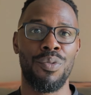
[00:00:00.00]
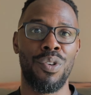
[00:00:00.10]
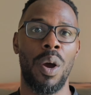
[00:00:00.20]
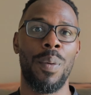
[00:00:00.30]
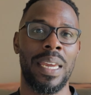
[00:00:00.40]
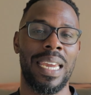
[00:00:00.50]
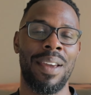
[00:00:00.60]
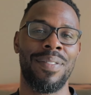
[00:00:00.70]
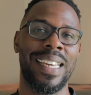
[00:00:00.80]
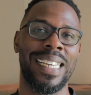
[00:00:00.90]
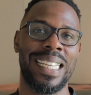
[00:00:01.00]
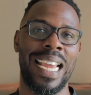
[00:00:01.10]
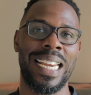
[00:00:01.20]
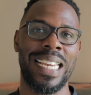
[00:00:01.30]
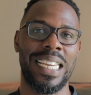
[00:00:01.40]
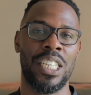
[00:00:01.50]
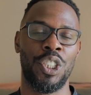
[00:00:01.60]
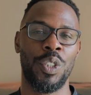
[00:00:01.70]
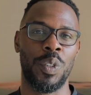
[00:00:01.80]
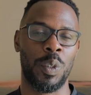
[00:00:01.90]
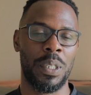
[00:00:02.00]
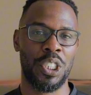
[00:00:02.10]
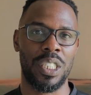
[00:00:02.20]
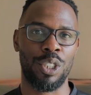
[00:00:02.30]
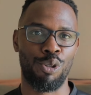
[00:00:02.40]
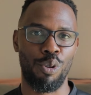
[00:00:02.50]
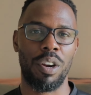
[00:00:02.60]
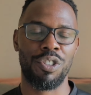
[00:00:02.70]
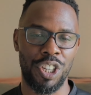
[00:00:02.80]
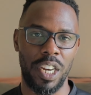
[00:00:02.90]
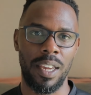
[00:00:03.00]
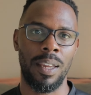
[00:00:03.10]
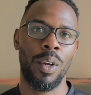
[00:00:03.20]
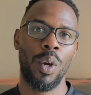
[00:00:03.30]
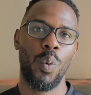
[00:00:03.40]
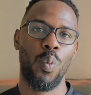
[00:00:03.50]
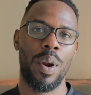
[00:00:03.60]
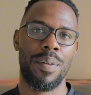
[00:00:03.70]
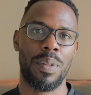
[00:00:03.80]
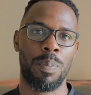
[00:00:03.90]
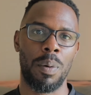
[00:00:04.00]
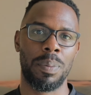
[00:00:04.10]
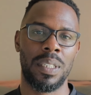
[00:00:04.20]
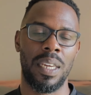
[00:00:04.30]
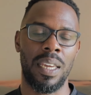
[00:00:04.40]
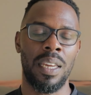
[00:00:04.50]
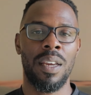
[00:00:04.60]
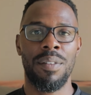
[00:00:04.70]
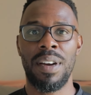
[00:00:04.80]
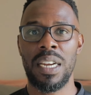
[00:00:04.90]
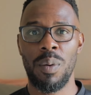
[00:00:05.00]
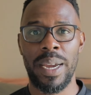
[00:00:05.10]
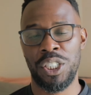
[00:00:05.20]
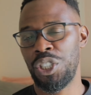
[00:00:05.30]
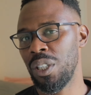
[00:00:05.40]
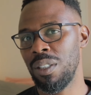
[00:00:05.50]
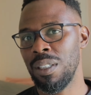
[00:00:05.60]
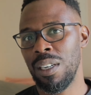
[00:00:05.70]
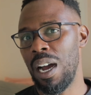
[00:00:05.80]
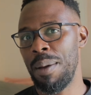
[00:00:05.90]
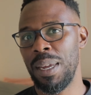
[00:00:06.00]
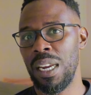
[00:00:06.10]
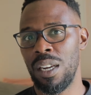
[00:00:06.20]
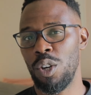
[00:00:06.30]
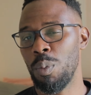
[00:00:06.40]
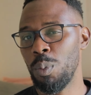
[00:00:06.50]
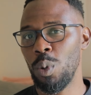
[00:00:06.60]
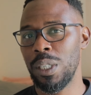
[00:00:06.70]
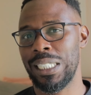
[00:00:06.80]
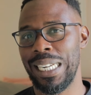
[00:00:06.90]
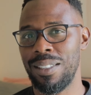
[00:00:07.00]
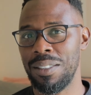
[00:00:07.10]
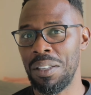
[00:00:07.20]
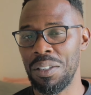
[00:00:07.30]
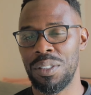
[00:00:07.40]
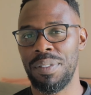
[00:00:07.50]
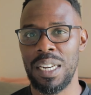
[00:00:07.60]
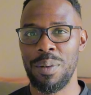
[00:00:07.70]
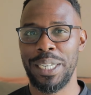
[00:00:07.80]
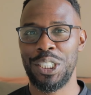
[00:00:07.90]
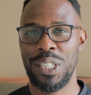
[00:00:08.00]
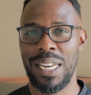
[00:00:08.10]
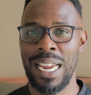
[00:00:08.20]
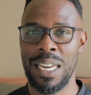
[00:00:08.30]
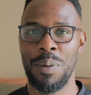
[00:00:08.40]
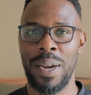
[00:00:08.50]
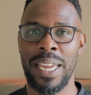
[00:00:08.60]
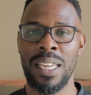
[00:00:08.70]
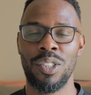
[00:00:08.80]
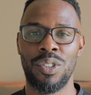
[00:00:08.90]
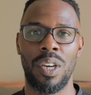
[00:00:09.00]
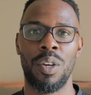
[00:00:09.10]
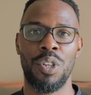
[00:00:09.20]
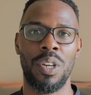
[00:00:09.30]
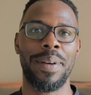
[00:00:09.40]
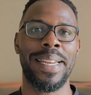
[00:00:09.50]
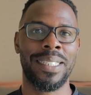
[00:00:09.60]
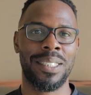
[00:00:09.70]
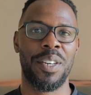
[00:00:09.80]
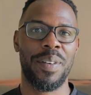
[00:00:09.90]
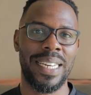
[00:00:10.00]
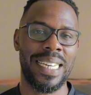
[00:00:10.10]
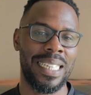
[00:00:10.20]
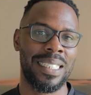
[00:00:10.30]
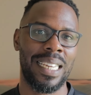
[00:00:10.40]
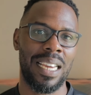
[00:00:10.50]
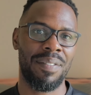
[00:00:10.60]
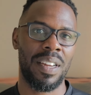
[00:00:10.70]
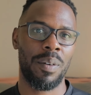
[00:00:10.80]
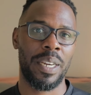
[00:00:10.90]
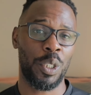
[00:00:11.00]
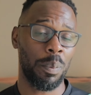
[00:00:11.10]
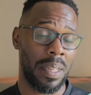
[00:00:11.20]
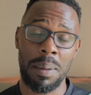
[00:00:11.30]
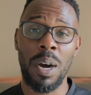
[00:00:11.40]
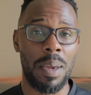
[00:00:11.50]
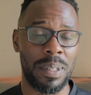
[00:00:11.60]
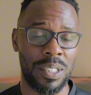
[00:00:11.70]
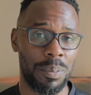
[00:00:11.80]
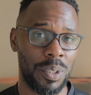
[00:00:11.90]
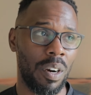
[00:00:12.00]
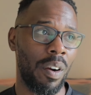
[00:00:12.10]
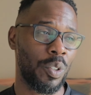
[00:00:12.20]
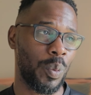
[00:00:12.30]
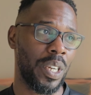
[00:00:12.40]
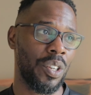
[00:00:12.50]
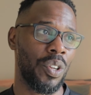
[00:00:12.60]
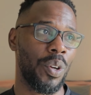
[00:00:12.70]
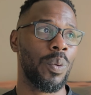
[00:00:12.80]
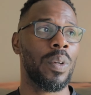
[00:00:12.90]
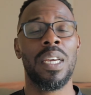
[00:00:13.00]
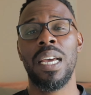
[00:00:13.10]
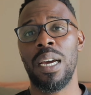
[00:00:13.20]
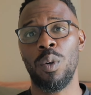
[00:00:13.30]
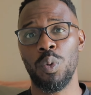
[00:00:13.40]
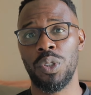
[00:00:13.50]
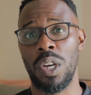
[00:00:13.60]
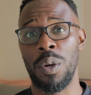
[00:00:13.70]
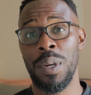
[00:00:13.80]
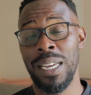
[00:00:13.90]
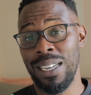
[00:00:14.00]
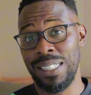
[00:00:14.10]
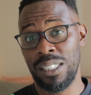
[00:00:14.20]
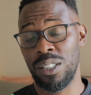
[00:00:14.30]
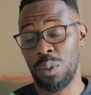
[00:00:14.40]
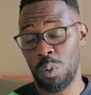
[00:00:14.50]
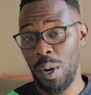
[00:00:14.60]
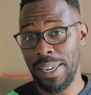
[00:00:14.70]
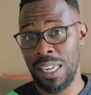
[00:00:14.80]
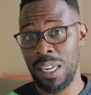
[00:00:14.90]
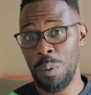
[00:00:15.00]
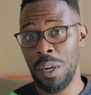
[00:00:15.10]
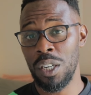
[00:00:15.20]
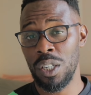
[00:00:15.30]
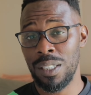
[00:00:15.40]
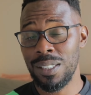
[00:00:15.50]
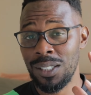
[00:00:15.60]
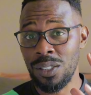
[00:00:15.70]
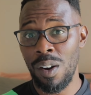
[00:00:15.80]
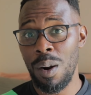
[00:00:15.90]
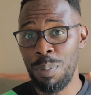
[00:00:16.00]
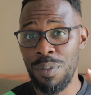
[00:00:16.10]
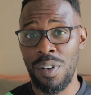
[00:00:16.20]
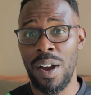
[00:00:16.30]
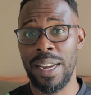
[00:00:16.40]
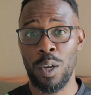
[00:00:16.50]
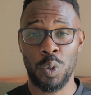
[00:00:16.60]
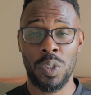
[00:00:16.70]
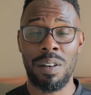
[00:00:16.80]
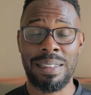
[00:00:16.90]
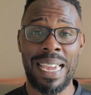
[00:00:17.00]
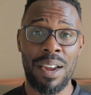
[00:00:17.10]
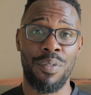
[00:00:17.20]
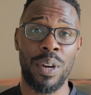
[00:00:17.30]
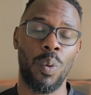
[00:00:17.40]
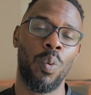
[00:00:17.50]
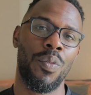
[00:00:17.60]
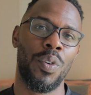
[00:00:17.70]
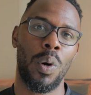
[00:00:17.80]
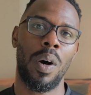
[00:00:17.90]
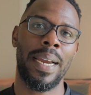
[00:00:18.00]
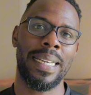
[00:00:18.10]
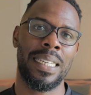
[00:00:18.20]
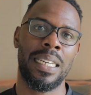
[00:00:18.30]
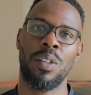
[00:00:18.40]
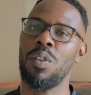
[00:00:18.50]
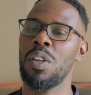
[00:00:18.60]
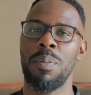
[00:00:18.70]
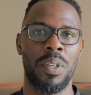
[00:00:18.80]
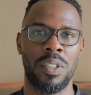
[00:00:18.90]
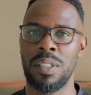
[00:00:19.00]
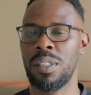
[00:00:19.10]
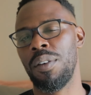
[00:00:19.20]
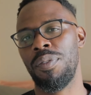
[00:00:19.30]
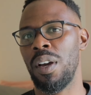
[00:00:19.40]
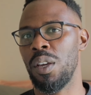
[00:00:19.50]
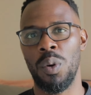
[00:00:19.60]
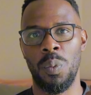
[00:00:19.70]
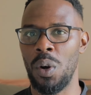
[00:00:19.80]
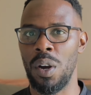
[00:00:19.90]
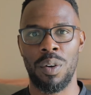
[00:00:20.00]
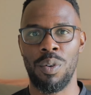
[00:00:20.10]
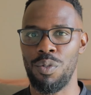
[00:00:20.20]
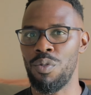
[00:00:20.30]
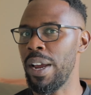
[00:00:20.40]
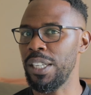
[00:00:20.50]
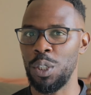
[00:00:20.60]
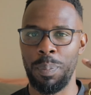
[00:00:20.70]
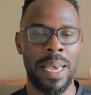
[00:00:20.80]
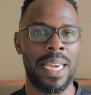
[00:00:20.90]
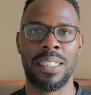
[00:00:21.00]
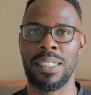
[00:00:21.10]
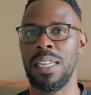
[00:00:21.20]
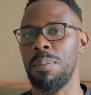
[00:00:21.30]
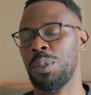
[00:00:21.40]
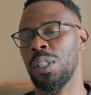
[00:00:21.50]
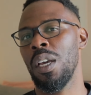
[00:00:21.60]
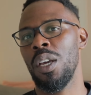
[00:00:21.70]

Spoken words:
knowing if there's any issues, especially structurally, with the property. Valuation, I mean, your mortgage lender does the valuation anyway, so you don't necessarily need to get a valuation, but there might be some scenarios where you do. And also, this is quite a key one, start providing or start gathering all of your ID documents. So stuff like your work contract, your pay slips,